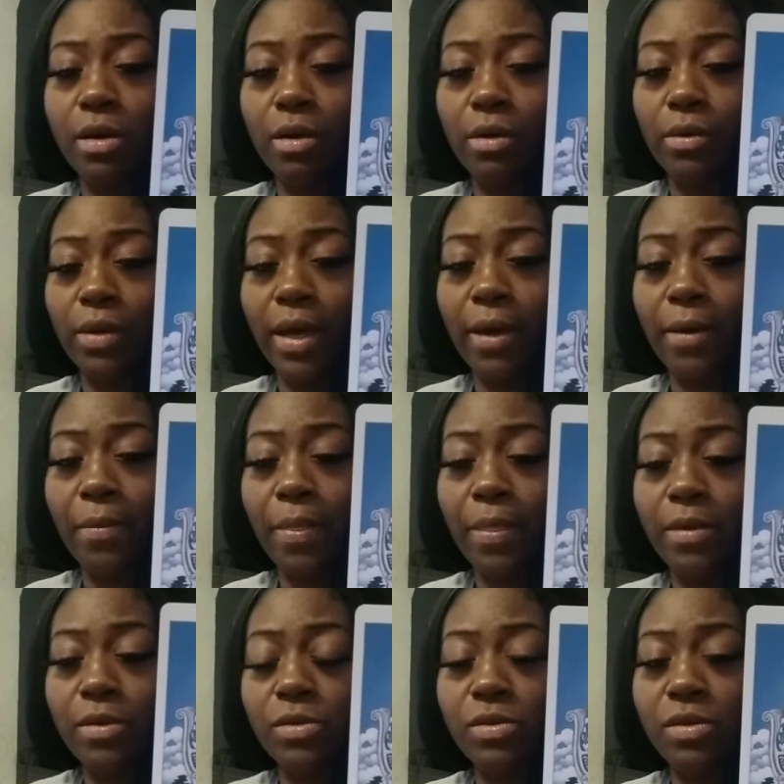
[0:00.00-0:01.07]
Okay,
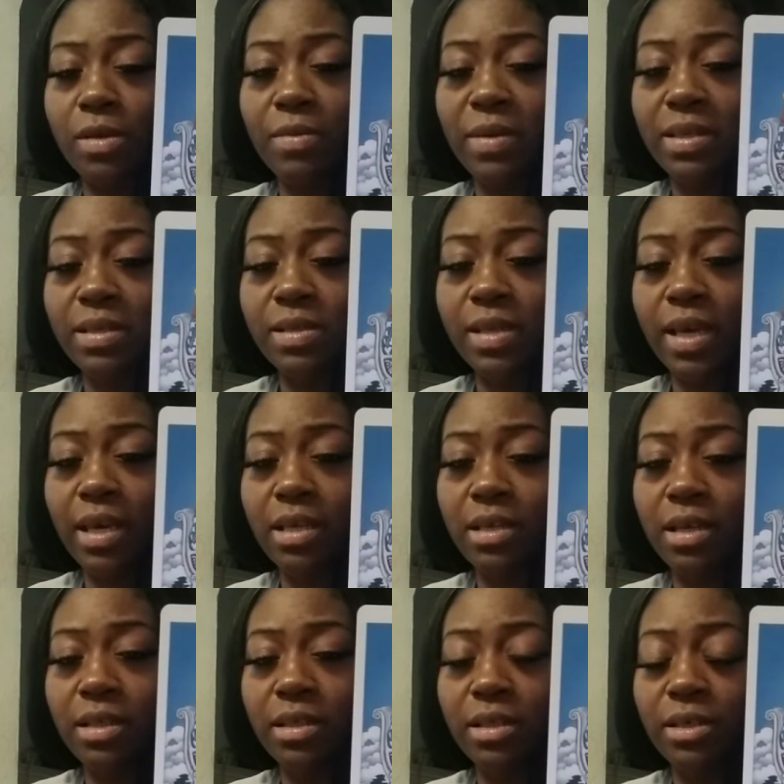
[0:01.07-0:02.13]
so somebody's taking
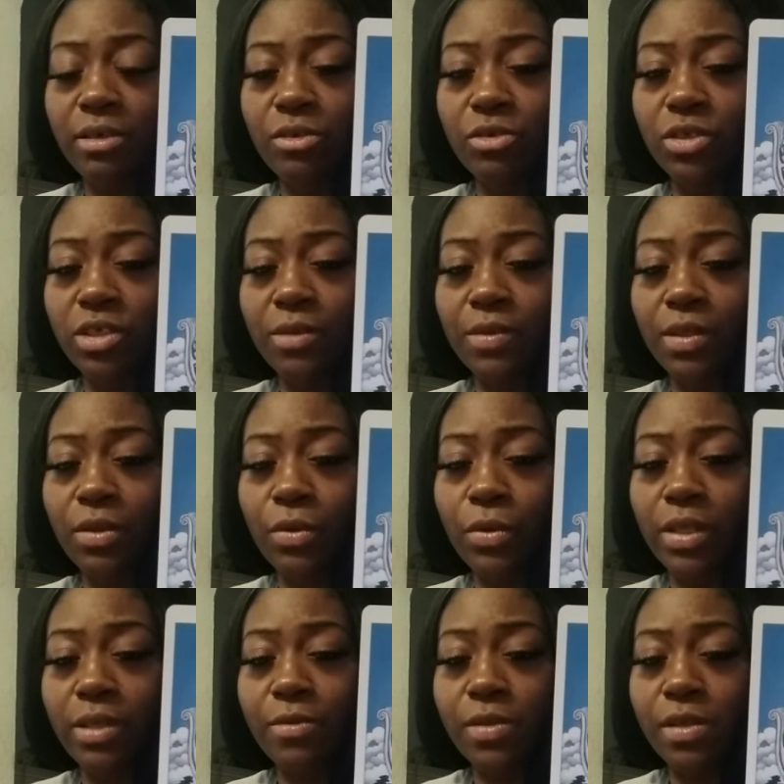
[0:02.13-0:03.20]
on the energy of the
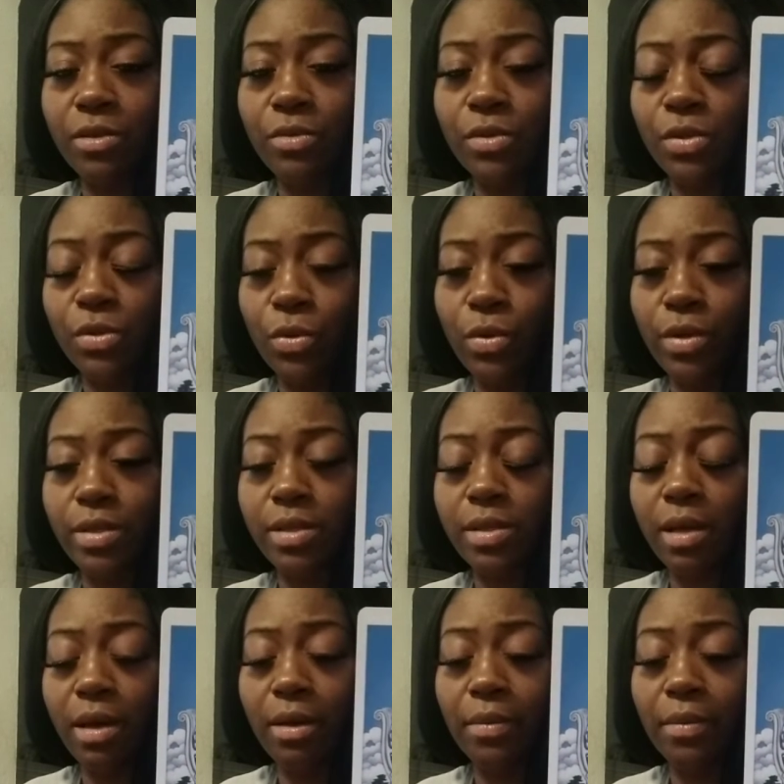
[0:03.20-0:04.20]
Queen of Swords,